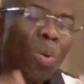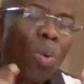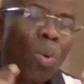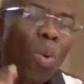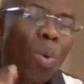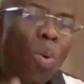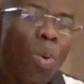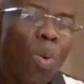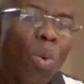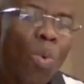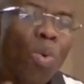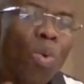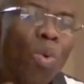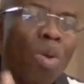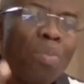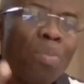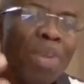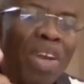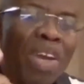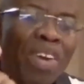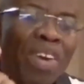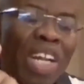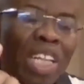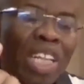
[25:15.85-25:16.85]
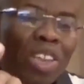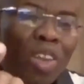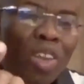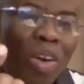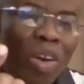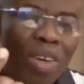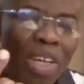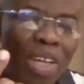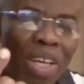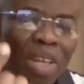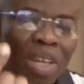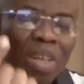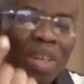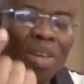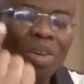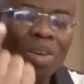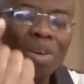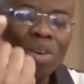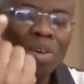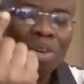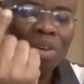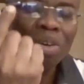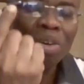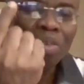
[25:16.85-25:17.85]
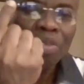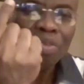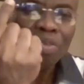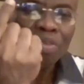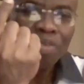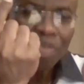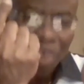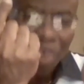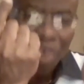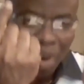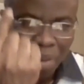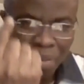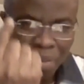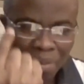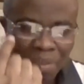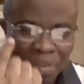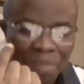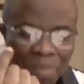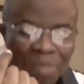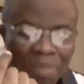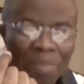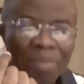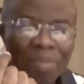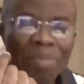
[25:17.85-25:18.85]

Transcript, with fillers: who will be returning from